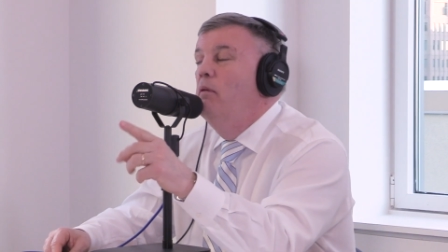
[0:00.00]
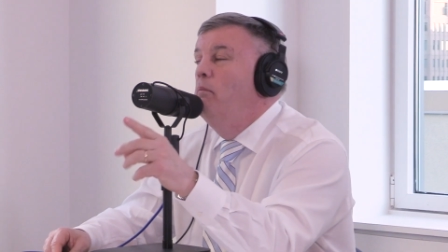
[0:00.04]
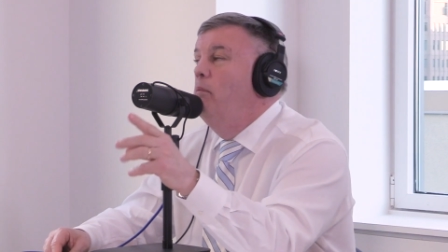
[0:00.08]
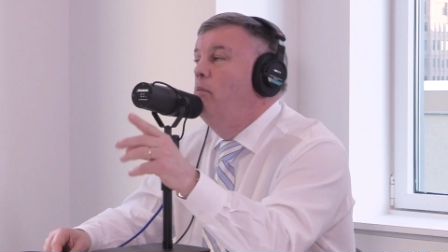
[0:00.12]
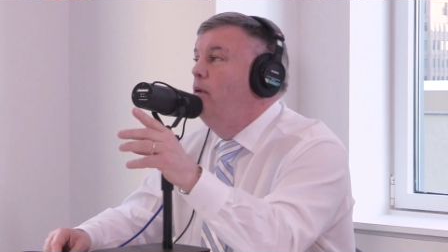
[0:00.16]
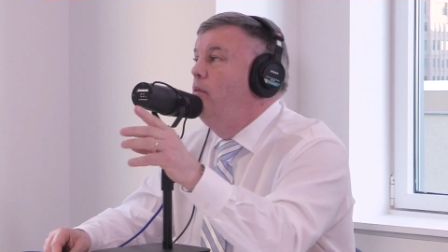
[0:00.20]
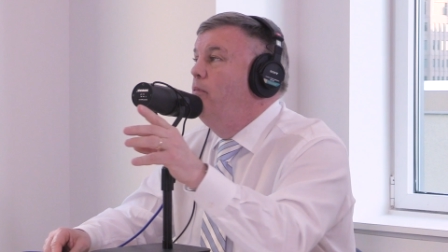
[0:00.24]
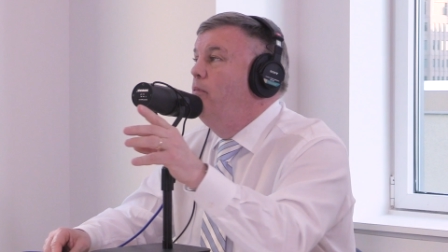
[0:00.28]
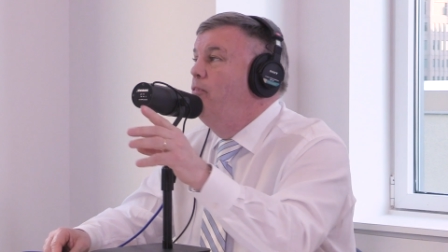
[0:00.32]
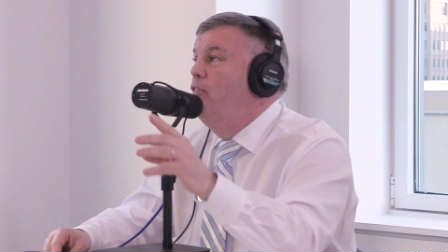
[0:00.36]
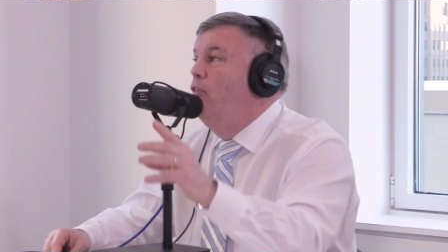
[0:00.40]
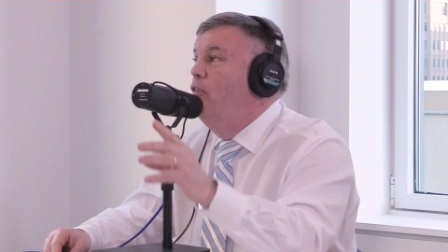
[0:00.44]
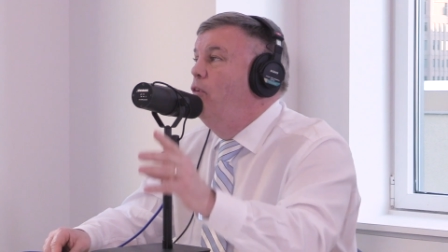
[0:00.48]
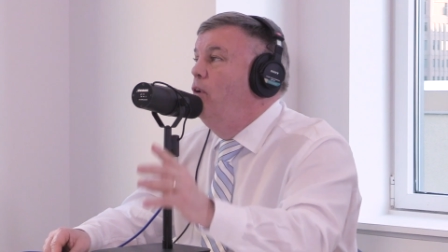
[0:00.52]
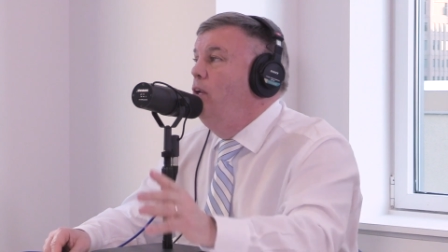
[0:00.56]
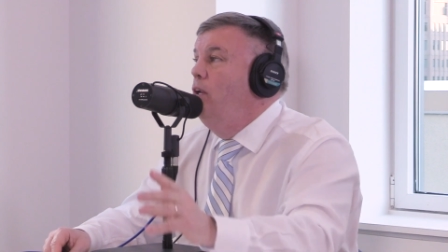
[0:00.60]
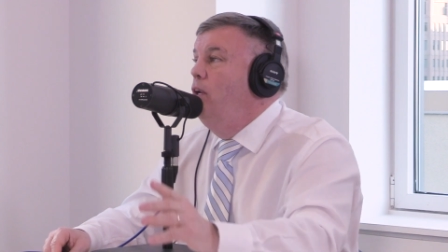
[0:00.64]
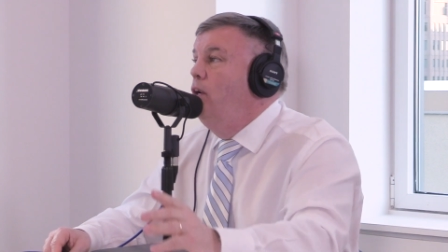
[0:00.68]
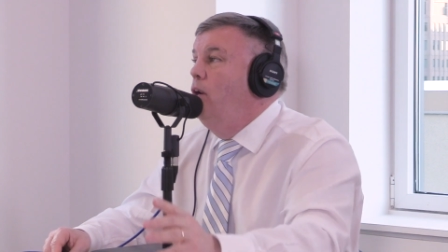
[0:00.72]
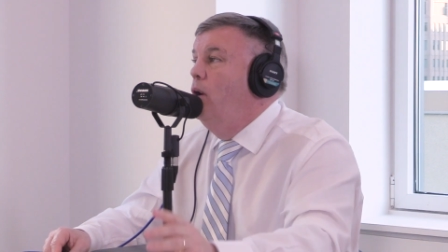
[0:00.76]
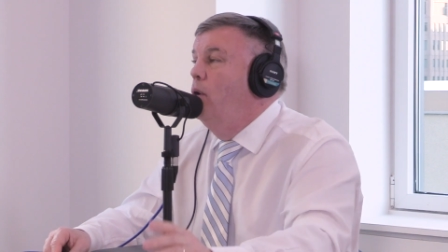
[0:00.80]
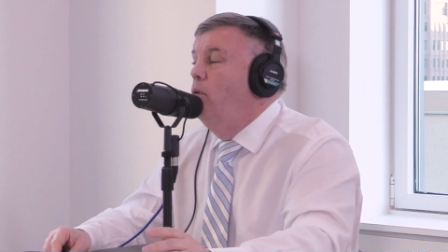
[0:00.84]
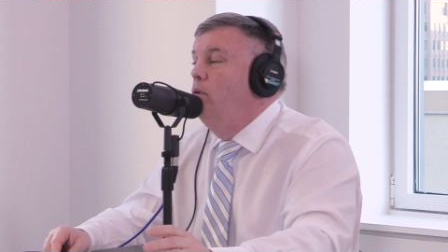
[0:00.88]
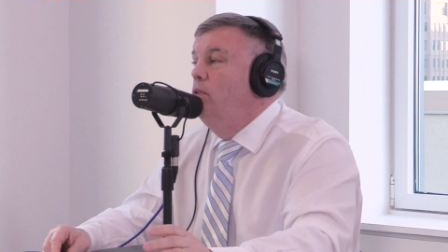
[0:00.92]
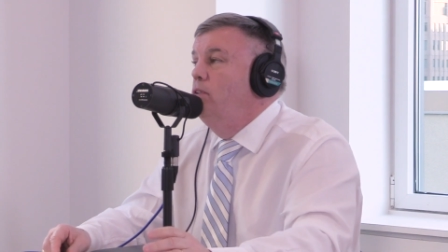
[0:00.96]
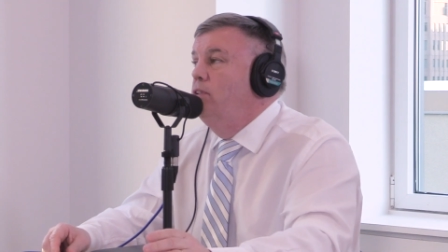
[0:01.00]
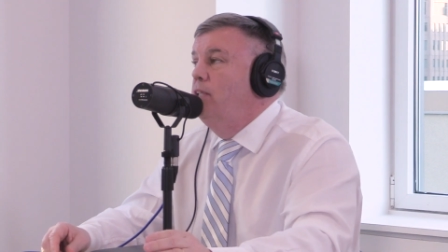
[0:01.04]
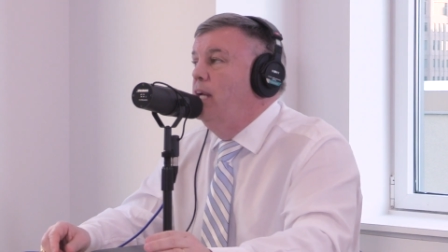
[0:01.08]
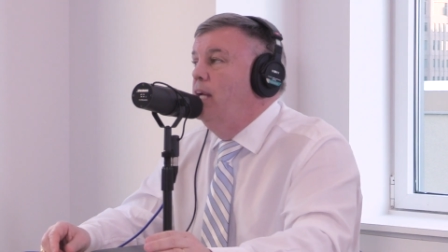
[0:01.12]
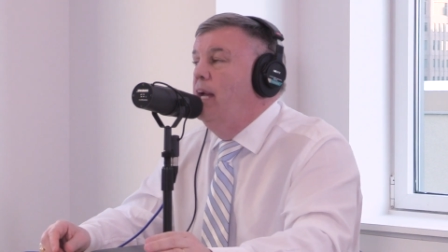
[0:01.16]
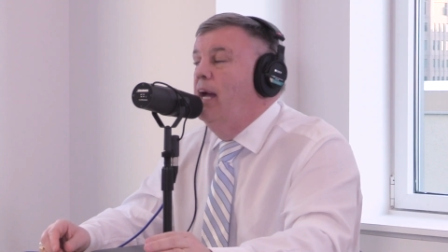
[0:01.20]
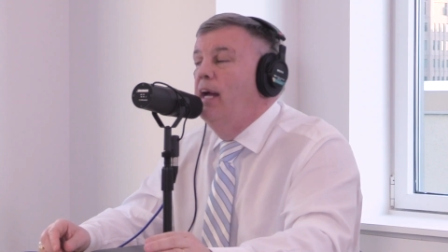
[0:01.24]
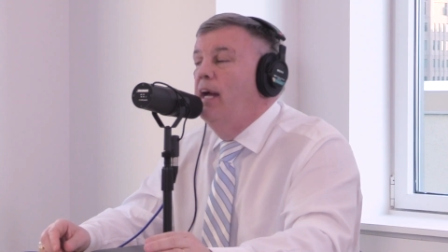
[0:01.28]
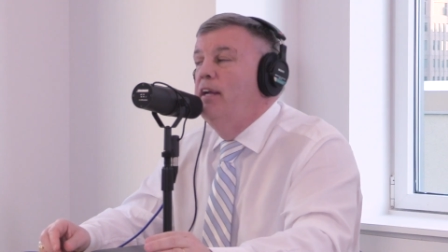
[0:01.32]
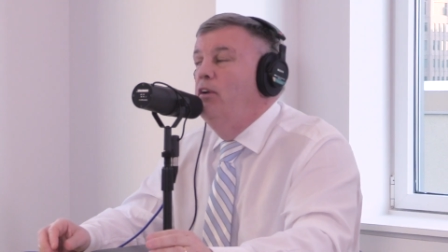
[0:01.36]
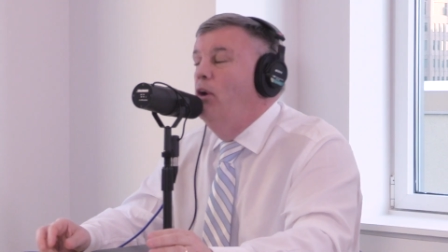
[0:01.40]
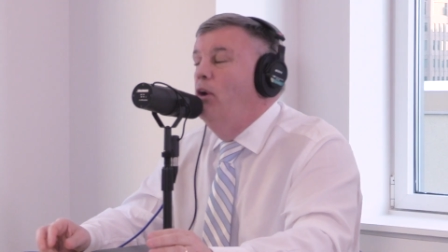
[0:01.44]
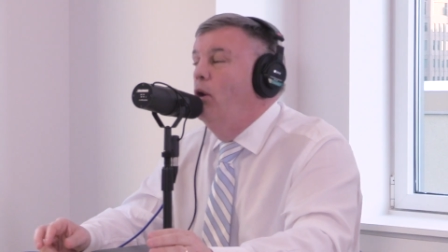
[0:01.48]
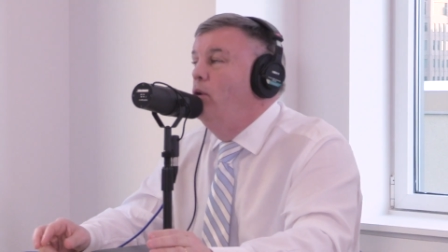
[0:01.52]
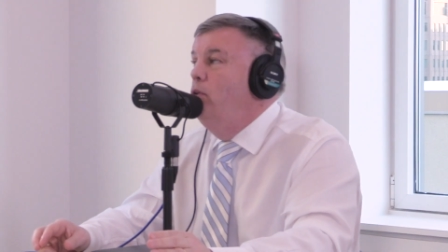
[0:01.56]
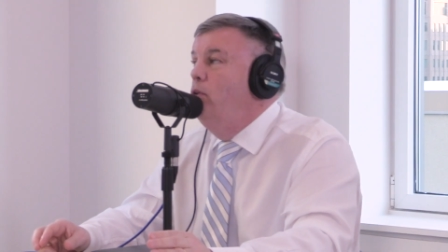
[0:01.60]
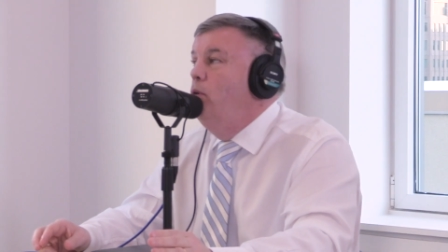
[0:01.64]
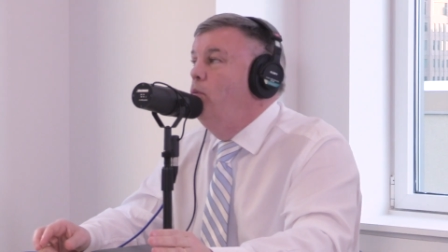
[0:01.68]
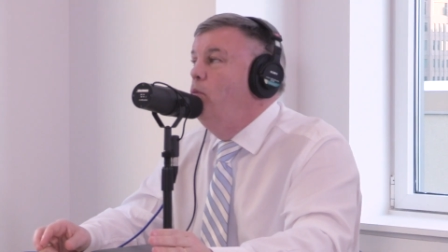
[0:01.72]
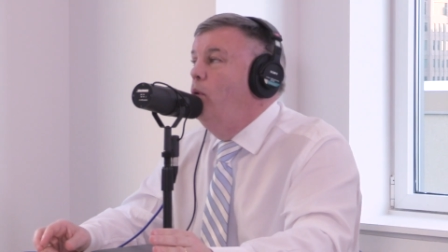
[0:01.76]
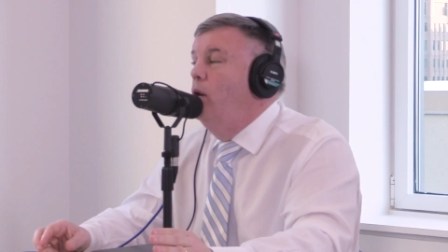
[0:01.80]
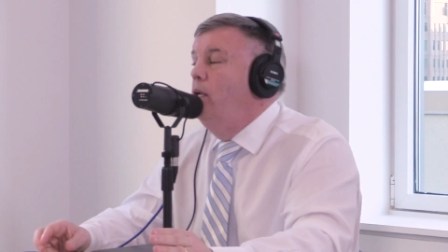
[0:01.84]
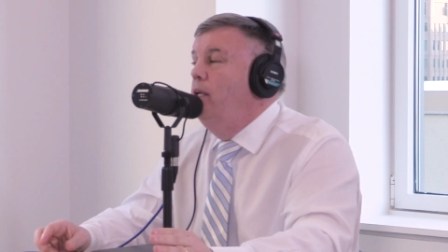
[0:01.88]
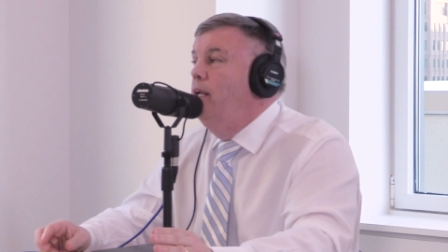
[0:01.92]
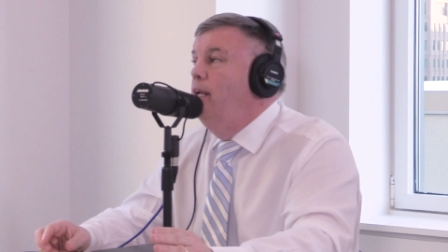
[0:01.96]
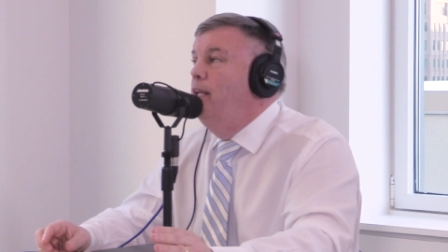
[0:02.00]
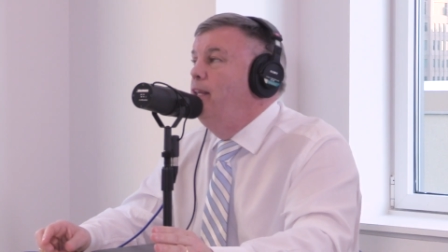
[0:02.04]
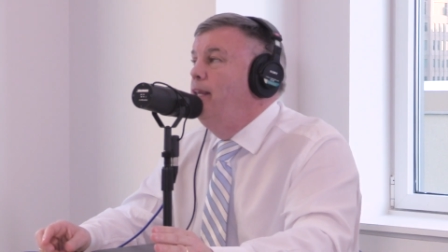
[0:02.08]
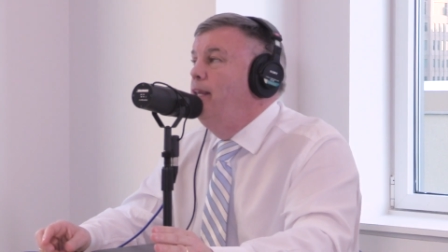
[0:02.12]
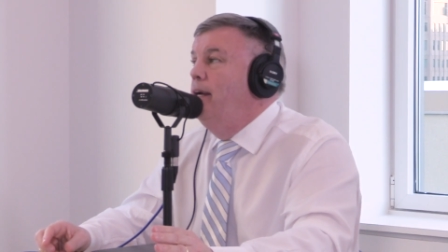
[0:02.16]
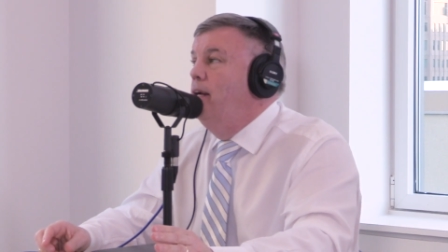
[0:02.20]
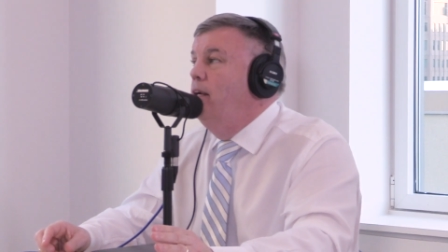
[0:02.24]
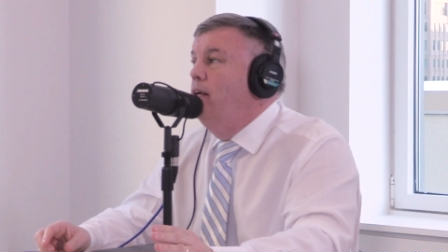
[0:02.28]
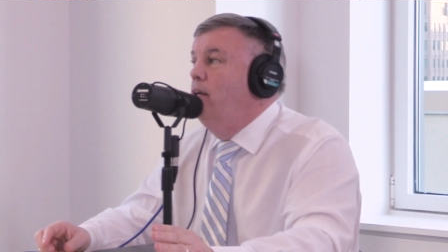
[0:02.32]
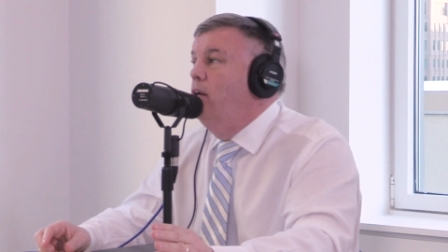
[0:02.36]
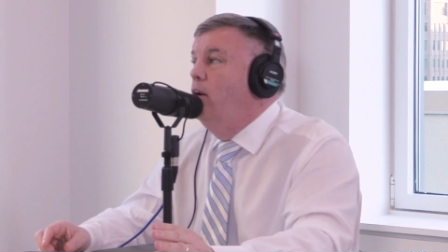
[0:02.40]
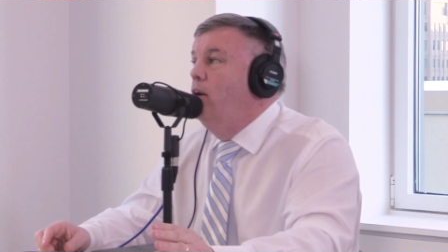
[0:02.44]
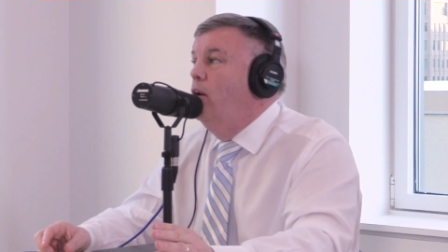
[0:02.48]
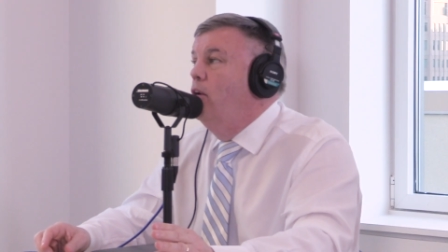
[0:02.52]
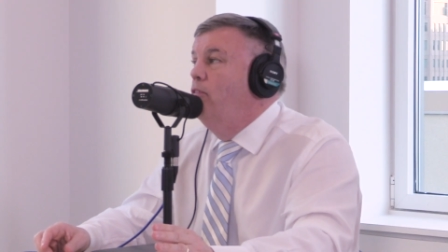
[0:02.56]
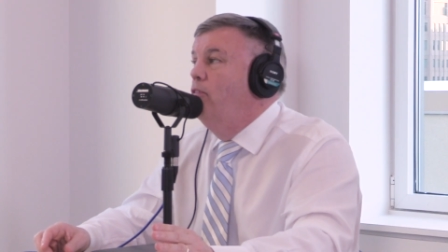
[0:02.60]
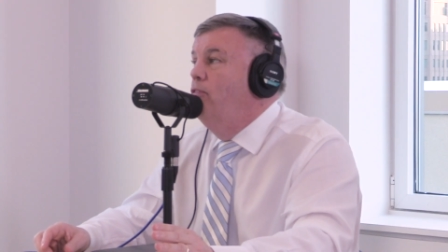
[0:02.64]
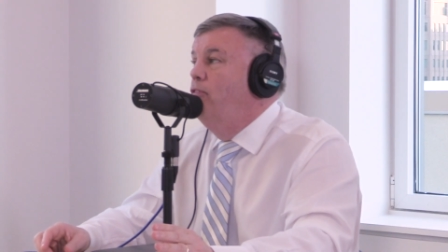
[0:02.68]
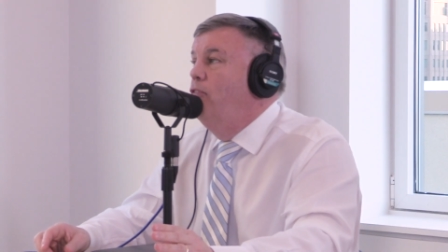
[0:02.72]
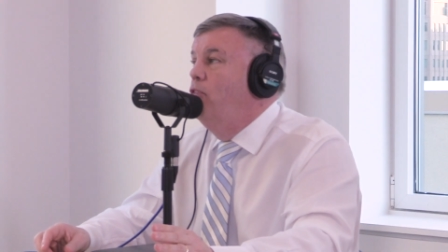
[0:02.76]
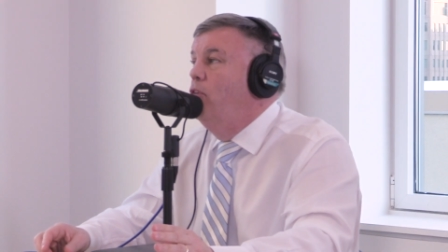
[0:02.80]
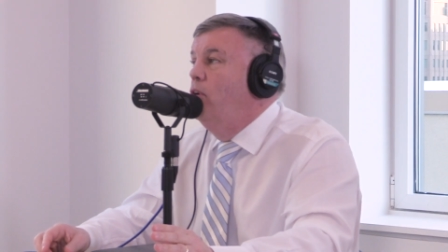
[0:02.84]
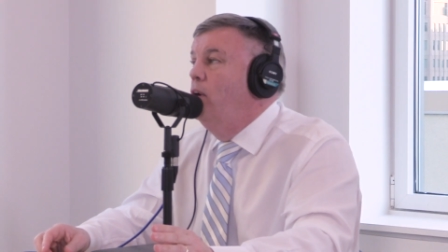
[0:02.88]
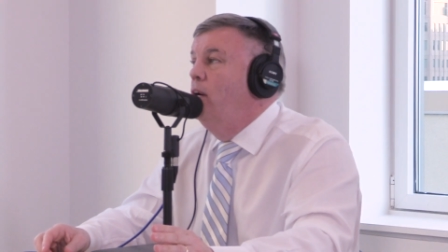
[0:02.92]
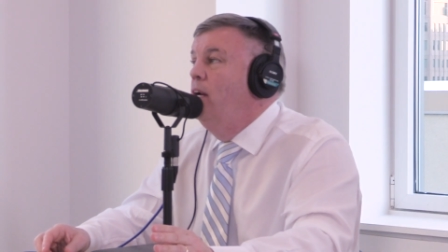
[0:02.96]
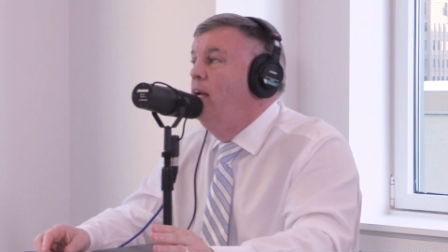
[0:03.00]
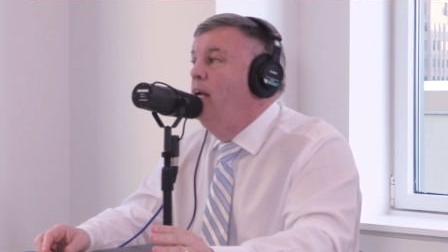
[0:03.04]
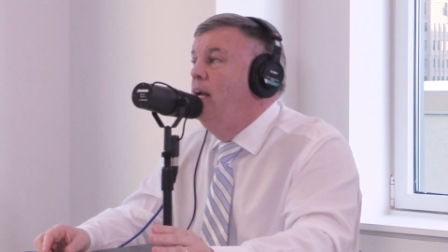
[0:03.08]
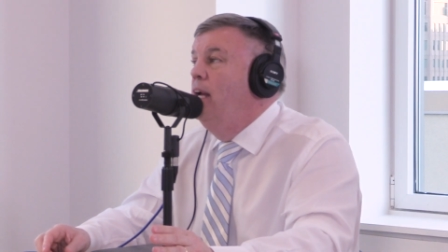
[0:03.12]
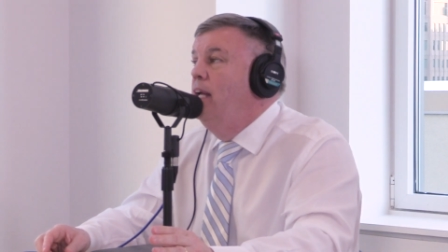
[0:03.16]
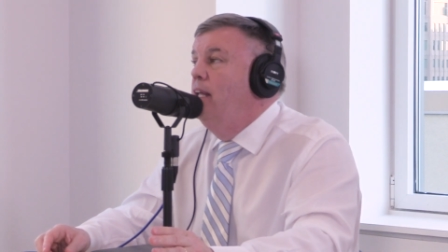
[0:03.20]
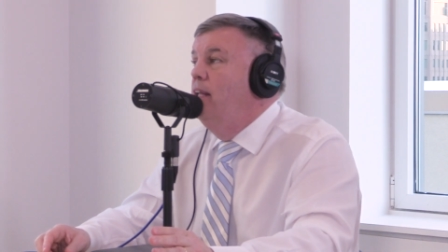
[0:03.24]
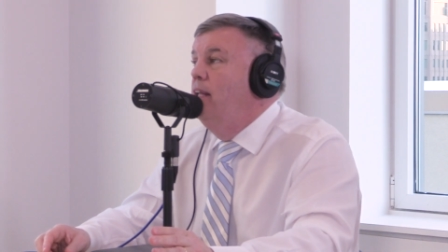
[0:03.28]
Before you go and say, I know the one that they're going to go for,